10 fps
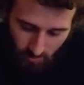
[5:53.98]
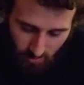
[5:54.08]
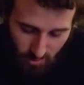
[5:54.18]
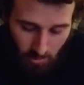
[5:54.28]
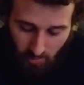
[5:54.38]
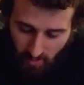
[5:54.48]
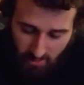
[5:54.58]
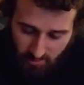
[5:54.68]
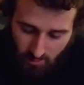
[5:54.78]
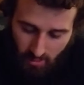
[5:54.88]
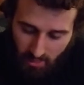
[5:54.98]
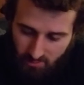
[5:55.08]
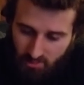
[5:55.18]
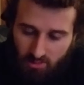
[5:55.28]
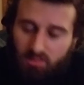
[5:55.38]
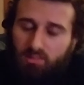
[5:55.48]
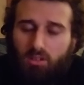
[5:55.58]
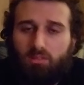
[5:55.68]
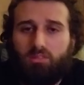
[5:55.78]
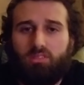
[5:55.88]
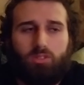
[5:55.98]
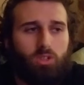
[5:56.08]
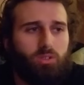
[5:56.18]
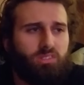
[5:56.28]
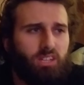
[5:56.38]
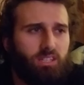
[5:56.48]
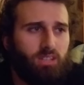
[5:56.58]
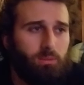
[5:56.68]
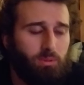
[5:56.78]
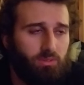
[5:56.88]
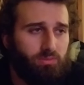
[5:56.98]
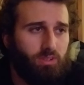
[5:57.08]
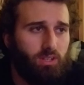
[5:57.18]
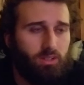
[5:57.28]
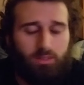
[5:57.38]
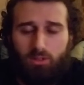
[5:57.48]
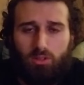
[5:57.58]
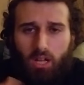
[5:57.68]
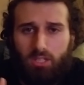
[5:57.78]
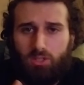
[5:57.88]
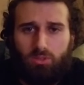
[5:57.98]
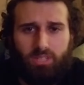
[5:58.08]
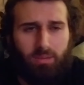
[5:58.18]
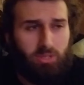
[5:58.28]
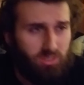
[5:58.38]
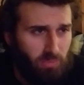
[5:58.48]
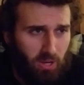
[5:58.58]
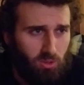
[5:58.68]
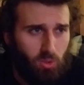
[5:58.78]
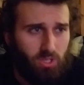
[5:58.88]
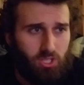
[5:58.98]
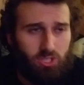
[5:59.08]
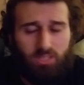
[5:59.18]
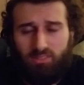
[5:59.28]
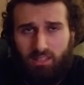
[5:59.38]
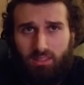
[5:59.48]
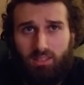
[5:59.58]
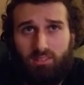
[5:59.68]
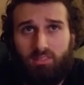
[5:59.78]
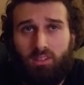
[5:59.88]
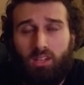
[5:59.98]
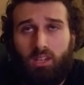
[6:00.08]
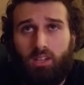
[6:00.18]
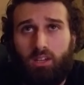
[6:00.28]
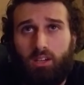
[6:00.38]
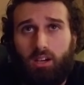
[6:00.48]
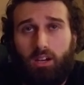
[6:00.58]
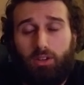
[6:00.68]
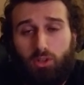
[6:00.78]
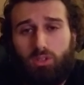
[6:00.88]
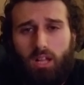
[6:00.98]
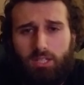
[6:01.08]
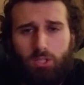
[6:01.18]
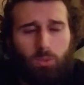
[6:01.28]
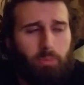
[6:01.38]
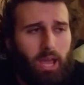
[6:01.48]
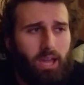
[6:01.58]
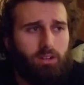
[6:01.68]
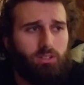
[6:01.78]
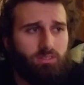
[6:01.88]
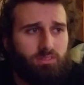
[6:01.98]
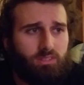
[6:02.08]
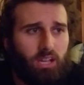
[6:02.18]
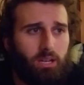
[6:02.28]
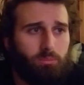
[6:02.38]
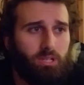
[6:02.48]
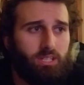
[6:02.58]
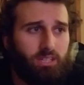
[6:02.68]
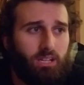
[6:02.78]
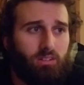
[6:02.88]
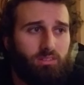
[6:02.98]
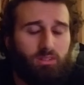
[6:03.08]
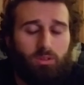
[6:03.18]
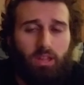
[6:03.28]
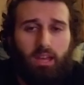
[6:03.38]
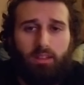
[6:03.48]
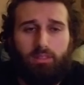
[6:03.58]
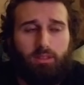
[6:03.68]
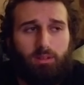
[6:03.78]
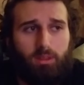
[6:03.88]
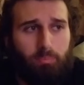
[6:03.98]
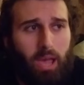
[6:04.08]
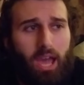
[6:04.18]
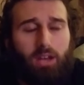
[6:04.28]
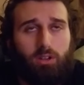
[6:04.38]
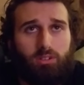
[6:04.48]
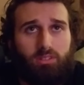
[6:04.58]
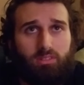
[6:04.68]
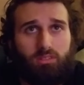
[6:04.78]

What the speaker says: cerebrovascular accidents, so strokes, any type of neurological damage, spinal cord injuries, that these neurological patterns kind of break down. So that the pattern, so to